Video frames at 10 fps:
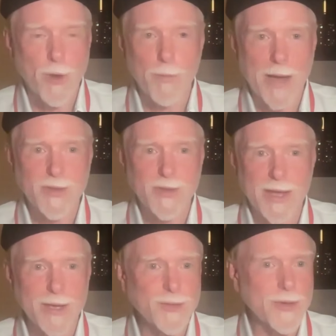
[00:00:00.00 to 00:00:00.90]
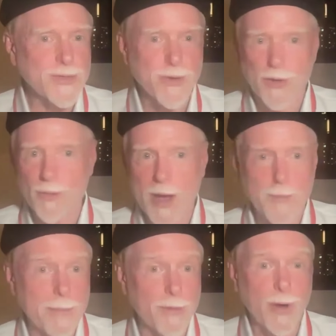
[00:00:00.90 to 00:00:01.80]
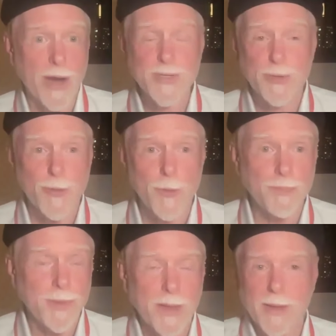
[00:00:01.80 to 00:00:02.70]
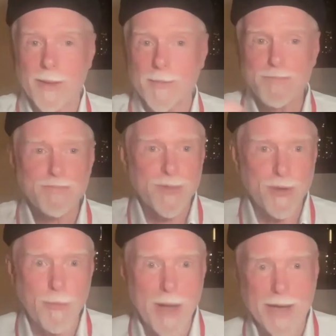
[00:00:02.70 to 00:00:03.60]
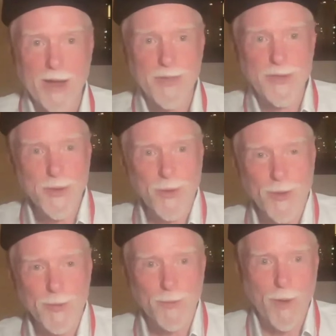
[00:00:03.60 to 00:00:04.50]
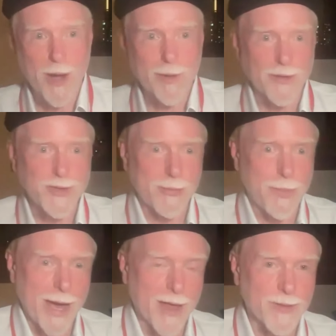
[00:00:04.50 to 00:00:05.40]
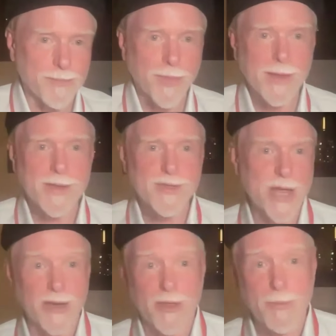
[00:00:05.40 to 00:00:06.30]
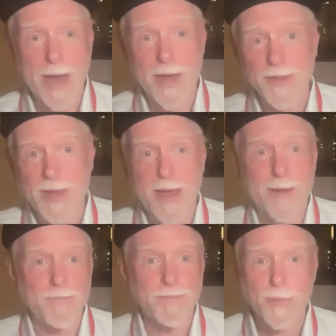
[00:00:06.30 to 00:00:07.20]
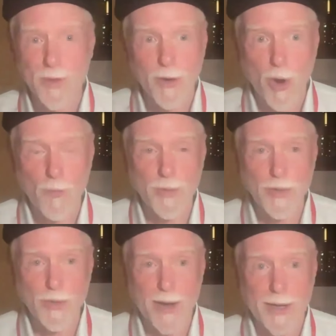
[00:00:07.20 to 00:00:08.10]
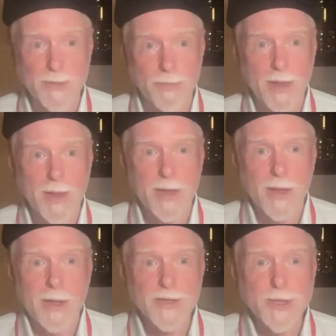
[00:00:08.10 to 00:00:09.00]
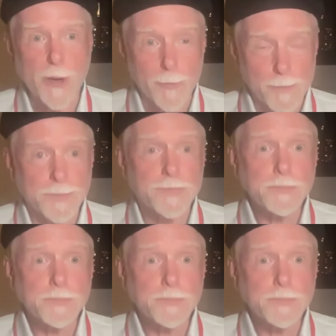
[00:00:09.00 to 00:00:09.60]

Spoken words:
go back to the entrance, turn around, memorize the room, go back out the door, walk out to the path, stand on the path, and open your eyes. So